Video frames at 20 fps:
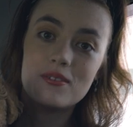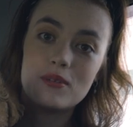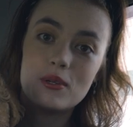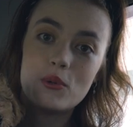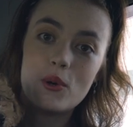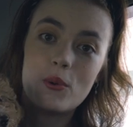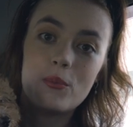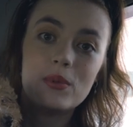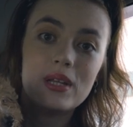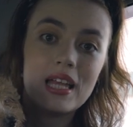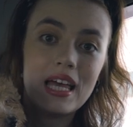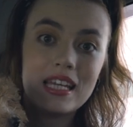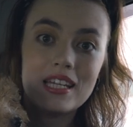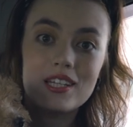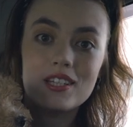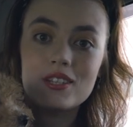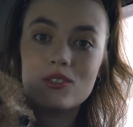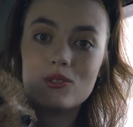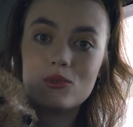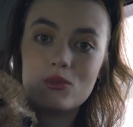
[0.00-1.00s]
we were
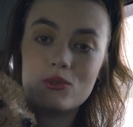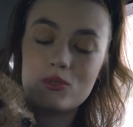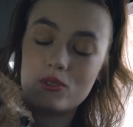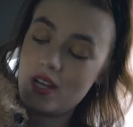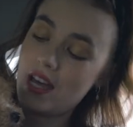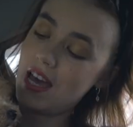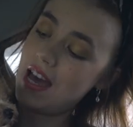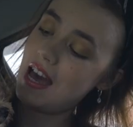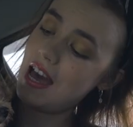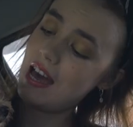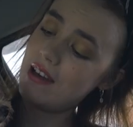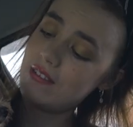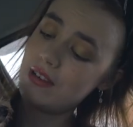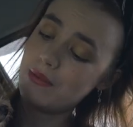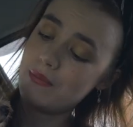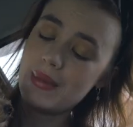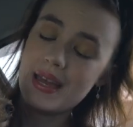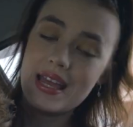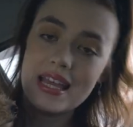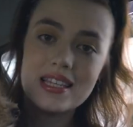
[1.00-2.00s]
planning to have
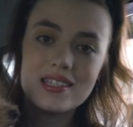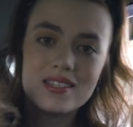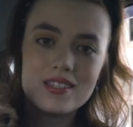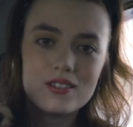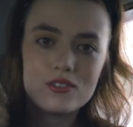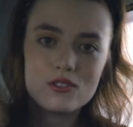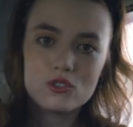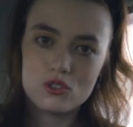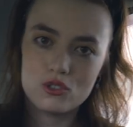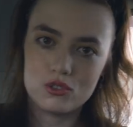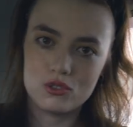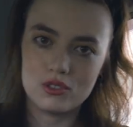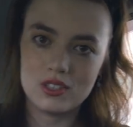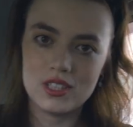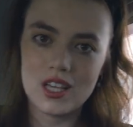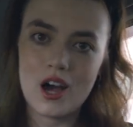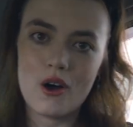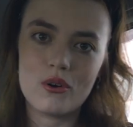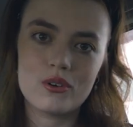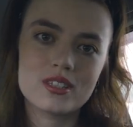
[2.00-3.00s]
an amazing
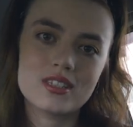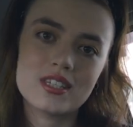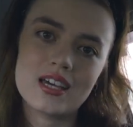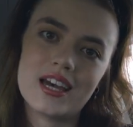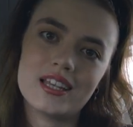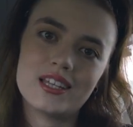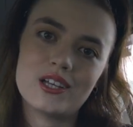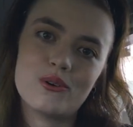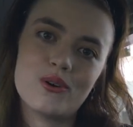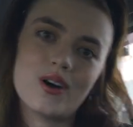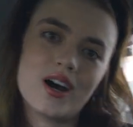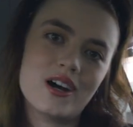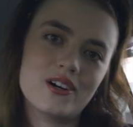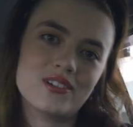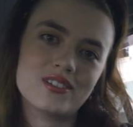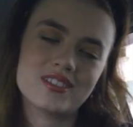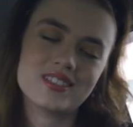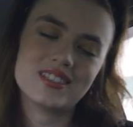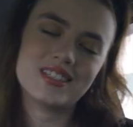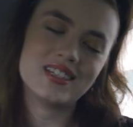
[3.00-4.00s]
shoot outside our
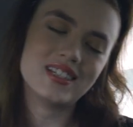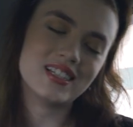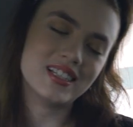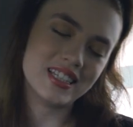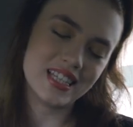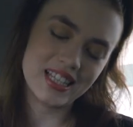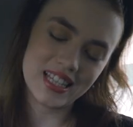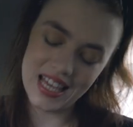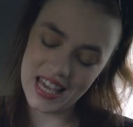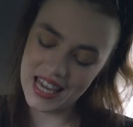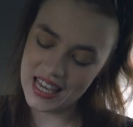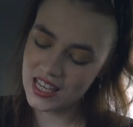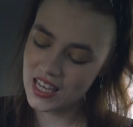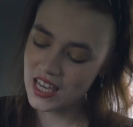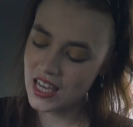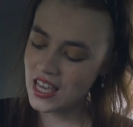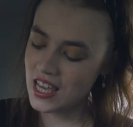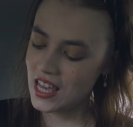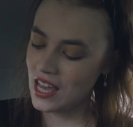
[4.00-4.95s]
house near the lake,